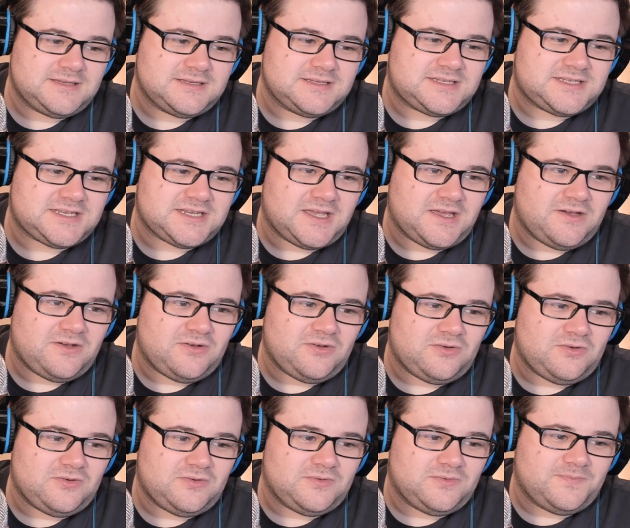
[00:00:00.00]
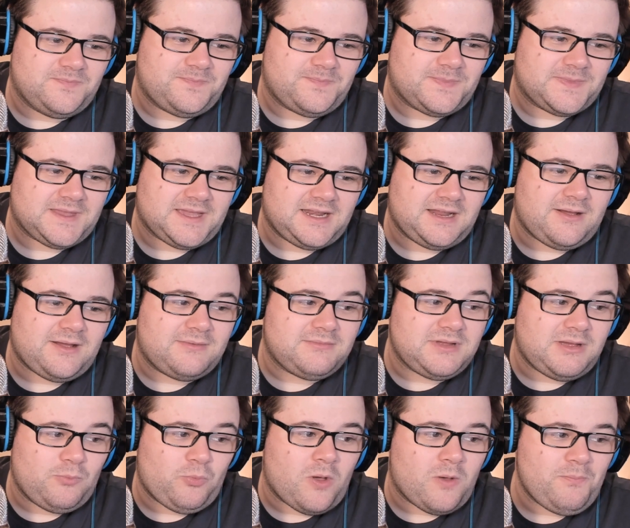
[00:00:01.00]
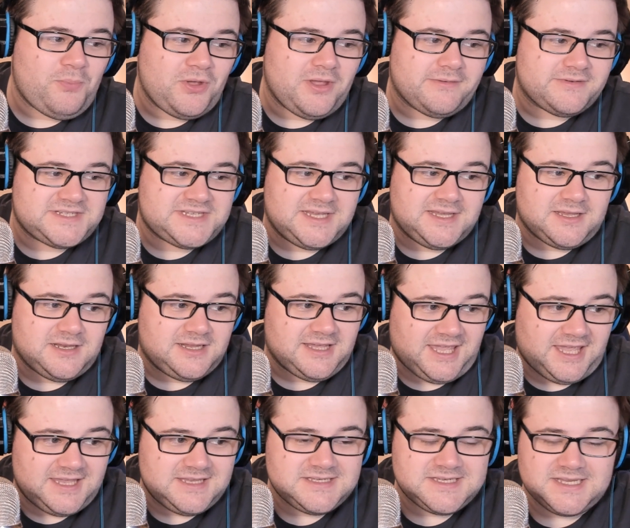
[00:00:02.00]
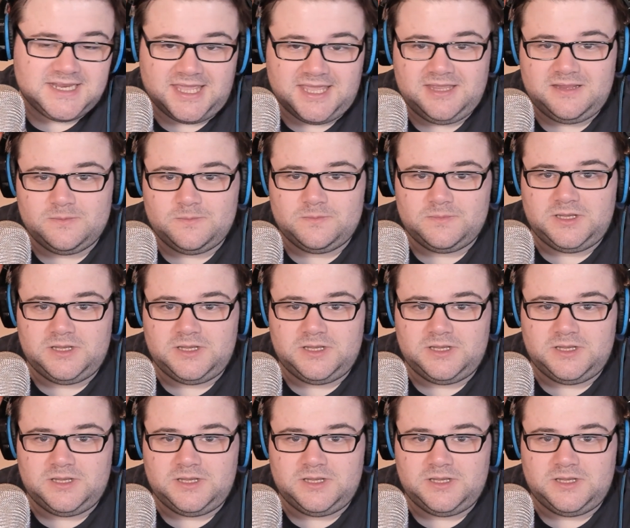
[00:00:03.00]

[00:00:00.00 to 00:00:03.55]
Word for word: So, and I, at one point I was thinking the king's gonna kill him.